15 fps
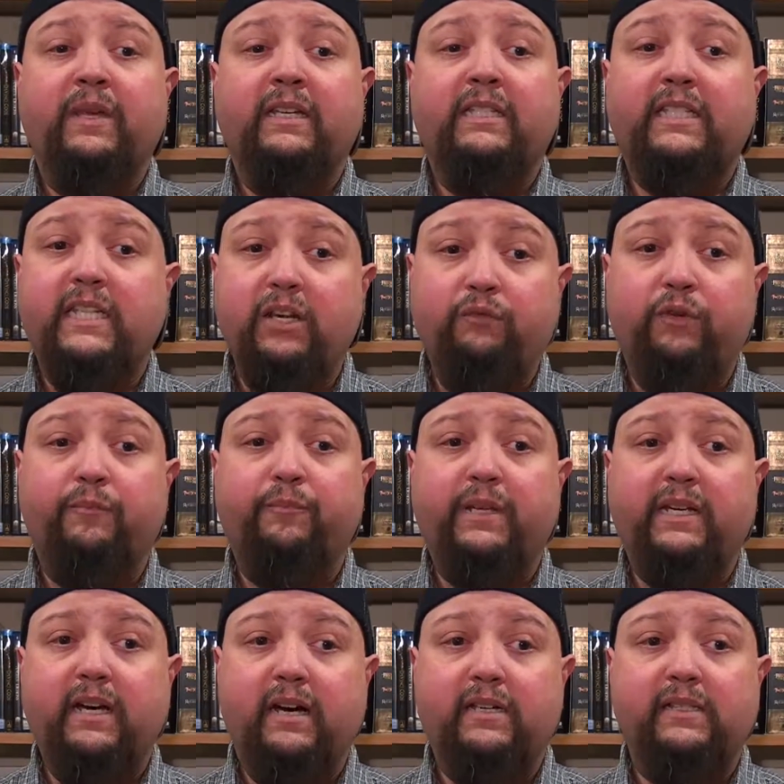secret,
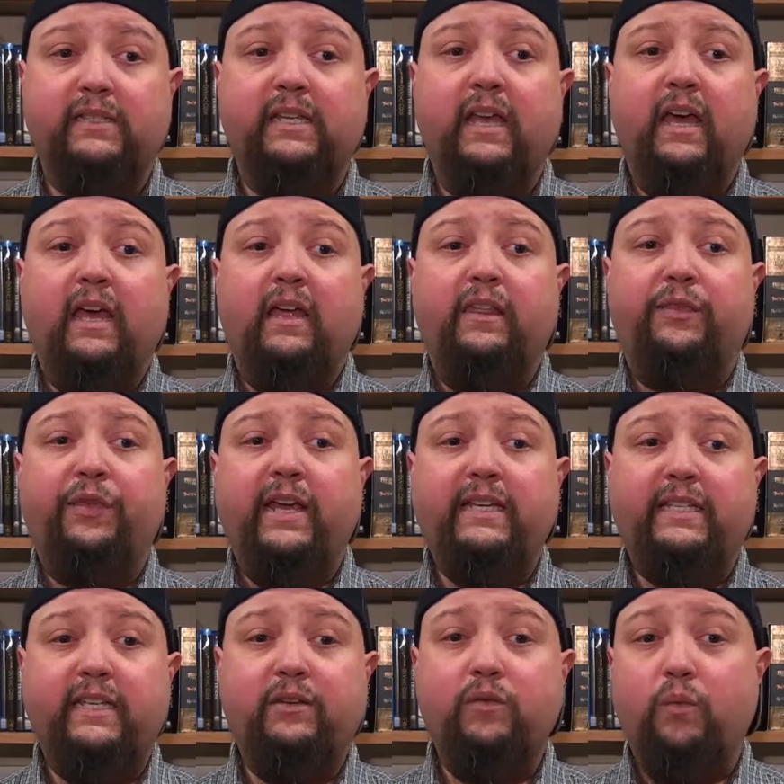because they
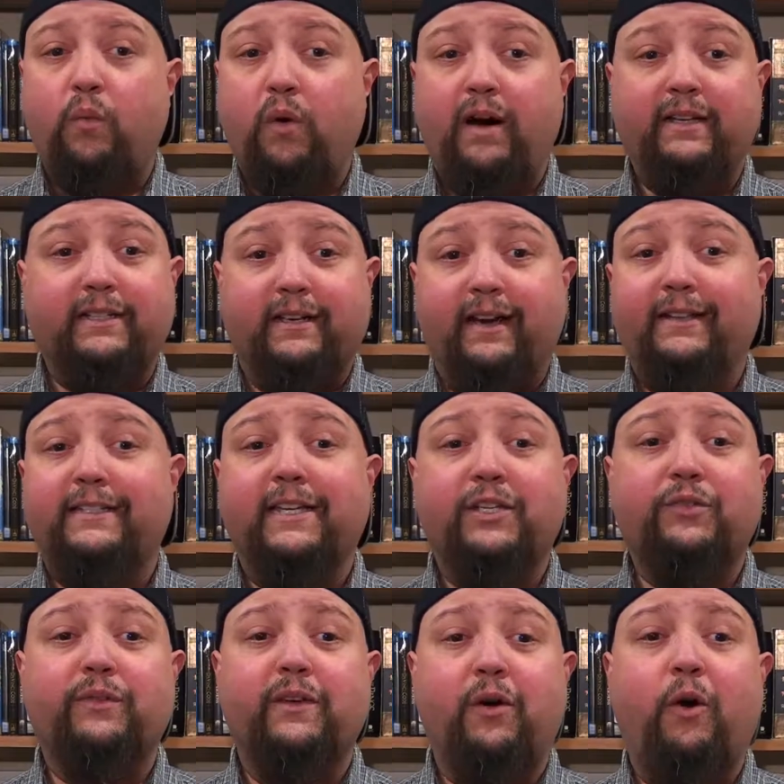didn't want
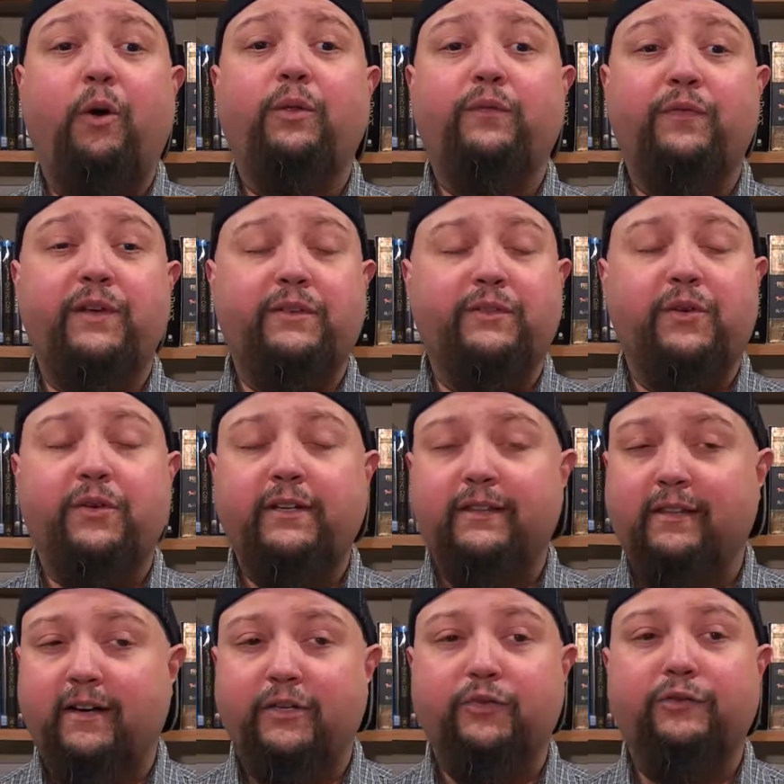essentially all of their dirty
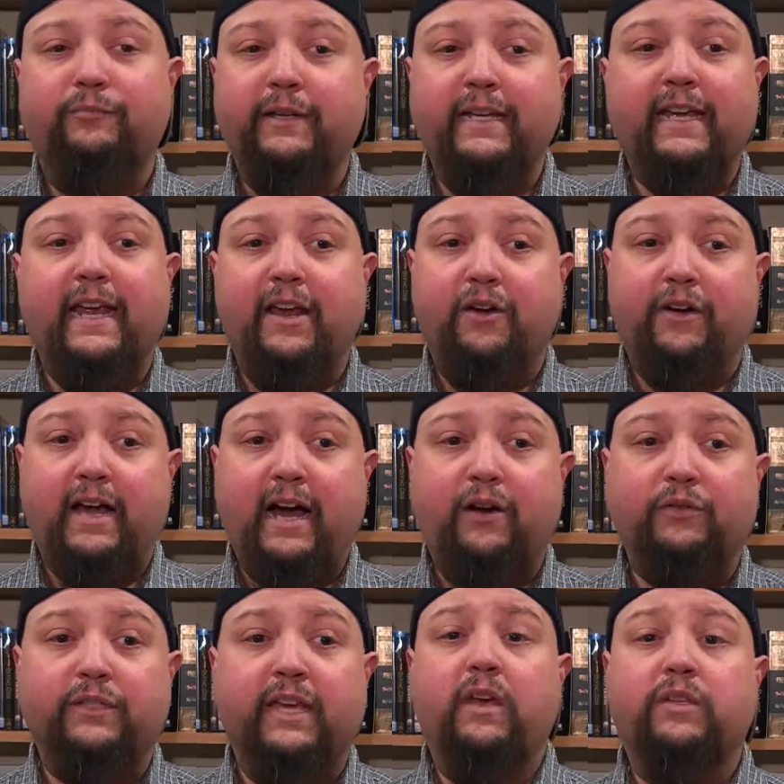laundry being aired out.